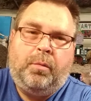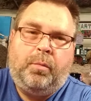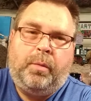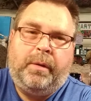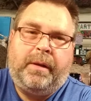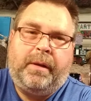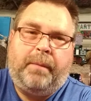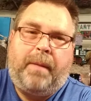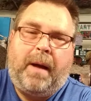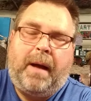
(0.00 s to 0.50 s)

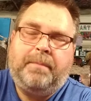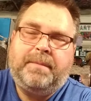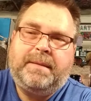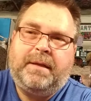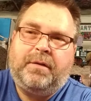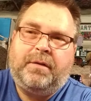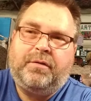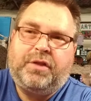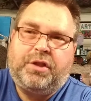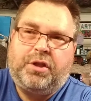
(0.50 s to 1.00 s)
when the Pop
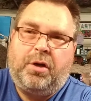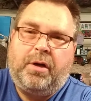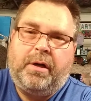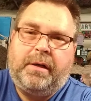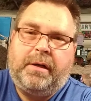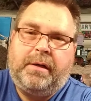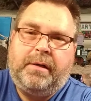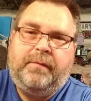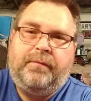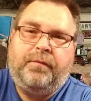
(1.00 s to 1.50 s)
sale
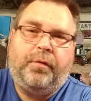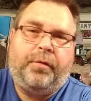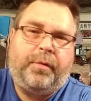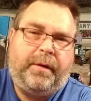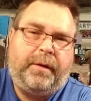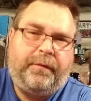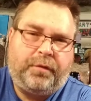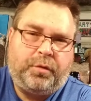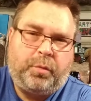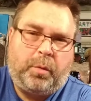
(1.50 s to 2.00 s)
started for
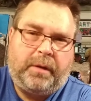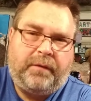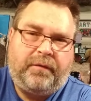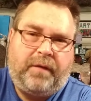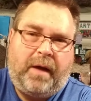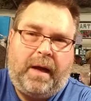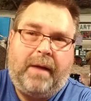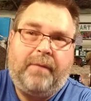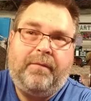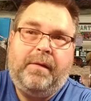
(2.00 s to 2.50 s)
3 for
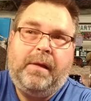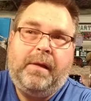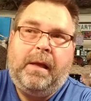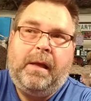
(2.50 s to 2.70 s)
$25.